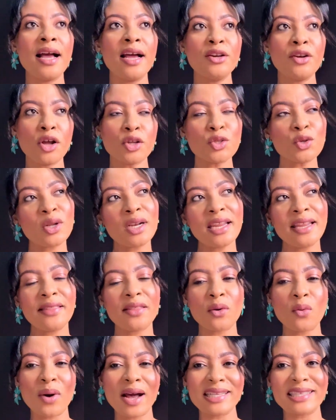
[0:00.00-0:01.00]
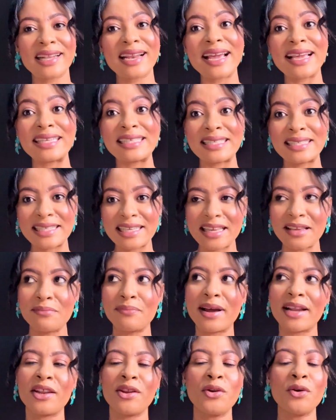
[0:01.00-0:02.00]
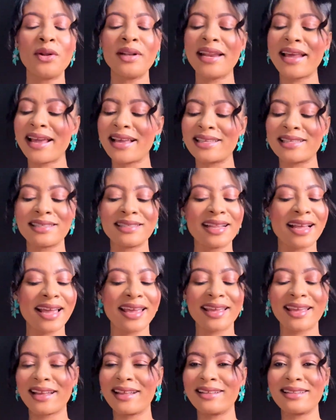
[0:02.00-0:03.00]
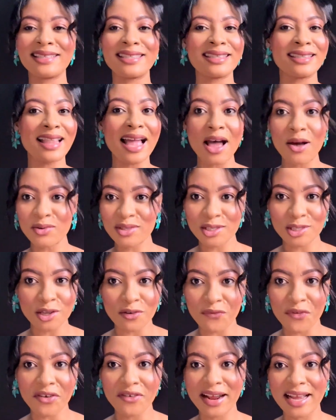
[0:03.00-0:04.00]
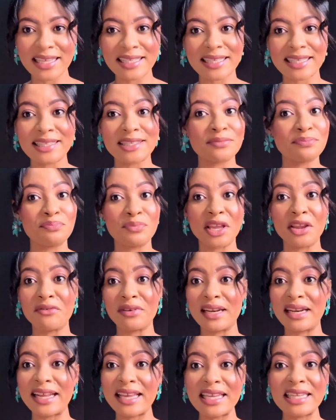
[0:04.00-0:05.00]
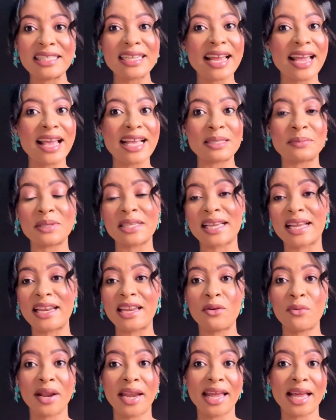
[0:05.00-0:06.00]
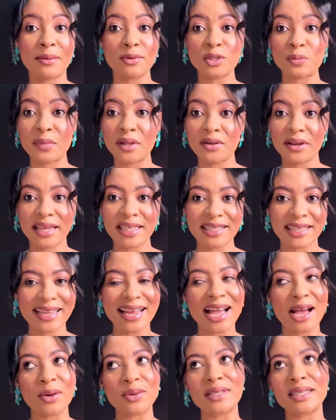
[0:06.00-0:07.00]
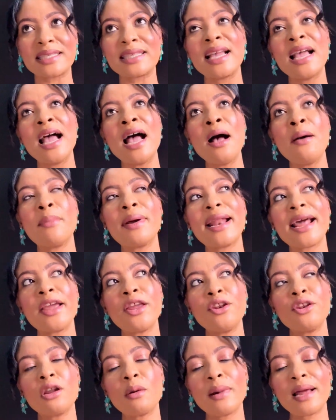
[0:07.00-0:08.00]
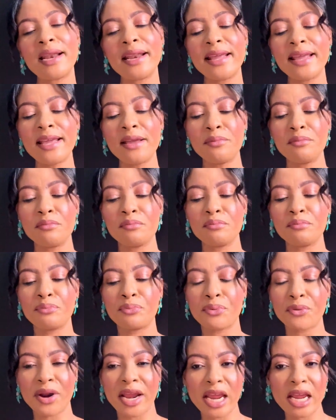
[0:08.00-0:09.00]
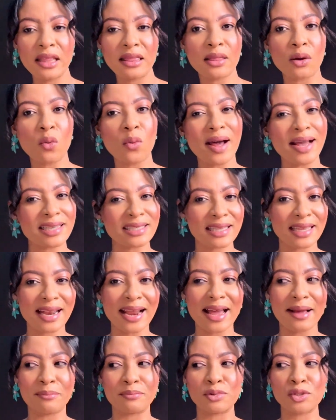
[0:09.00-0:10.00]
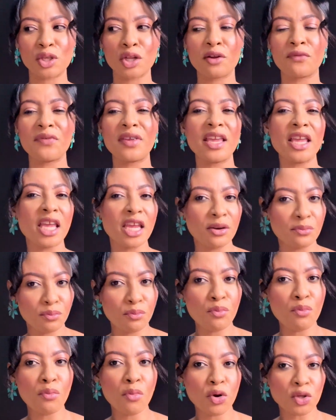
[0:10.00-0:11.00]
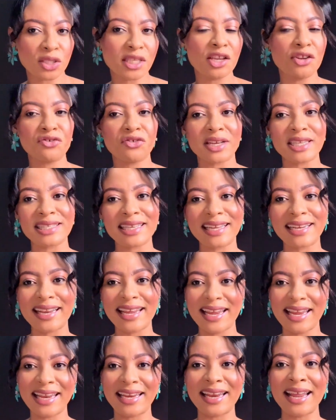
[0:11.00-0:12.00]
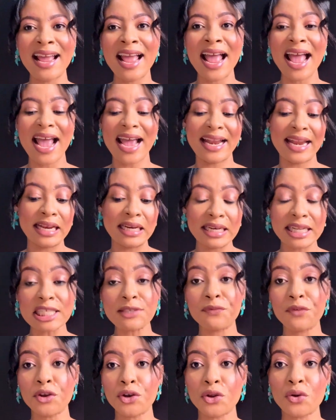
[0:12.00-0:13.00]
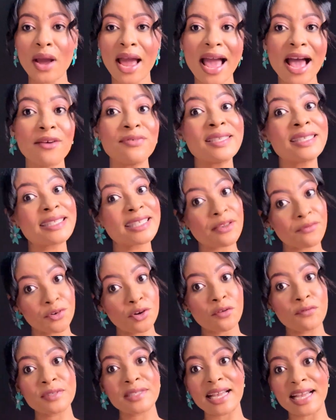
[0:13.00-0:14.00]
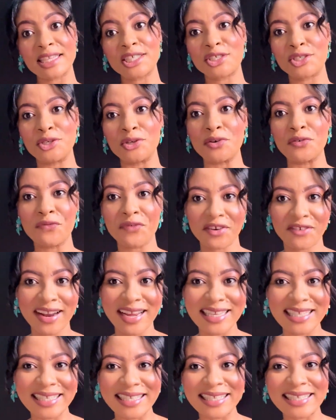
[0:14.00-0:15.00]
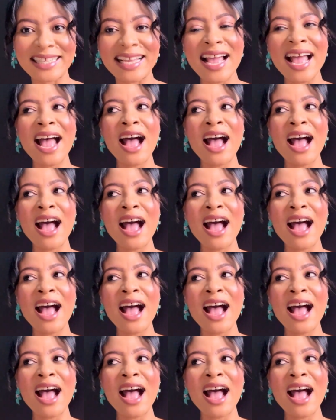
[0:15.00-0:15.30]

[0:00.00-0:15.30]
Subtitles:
not only the ones that I see, but there's like thousands of fragrances being released, especially when it comes to Middle Eastern houses. But I normally bring the ones that I'm sort of most interested in. And in this video, I have 7 of such, fragrances.